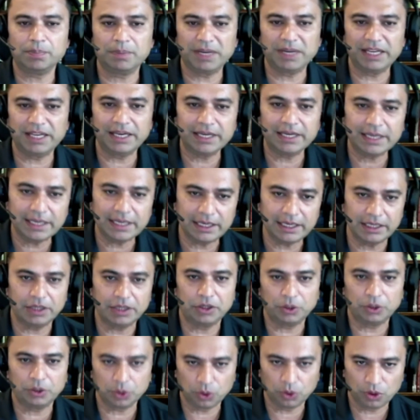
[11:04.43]
play key
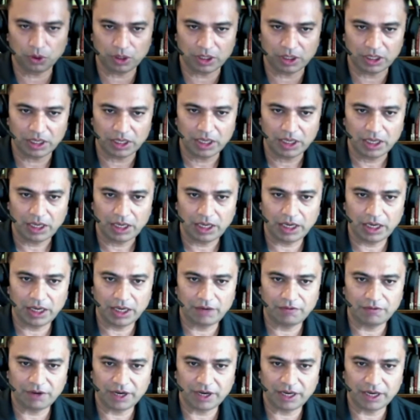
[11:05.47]
role uh,
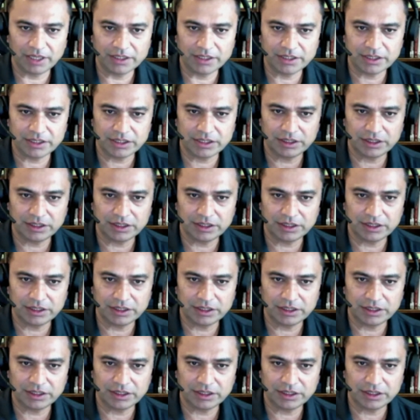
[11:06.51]
for us,